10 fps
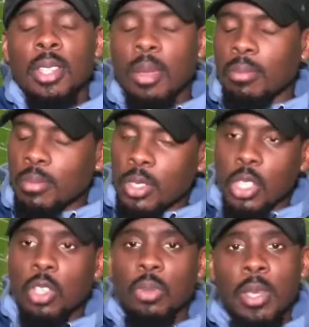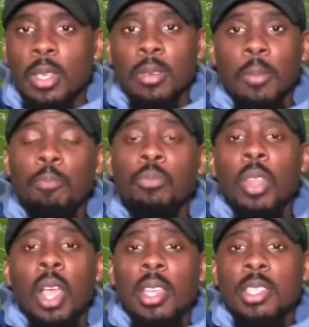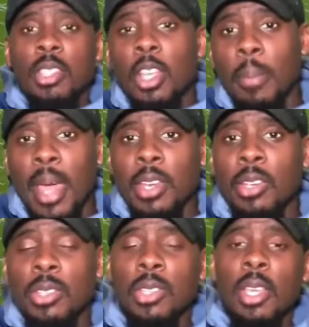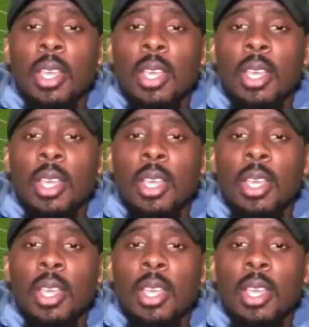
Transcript: Against the Commanders.